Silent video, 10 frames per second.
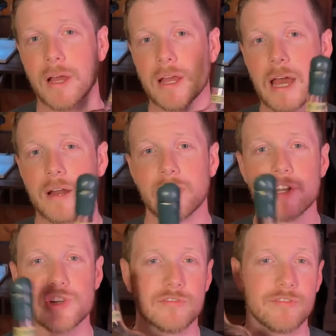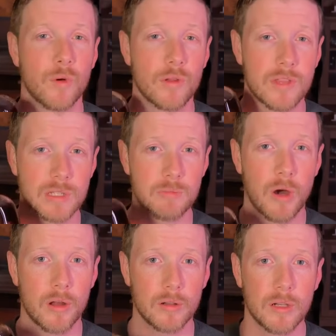adoration for this
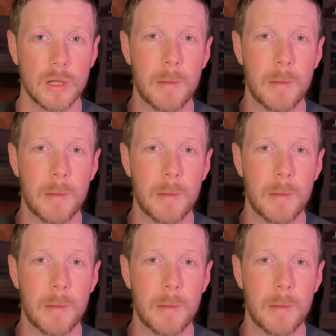bottle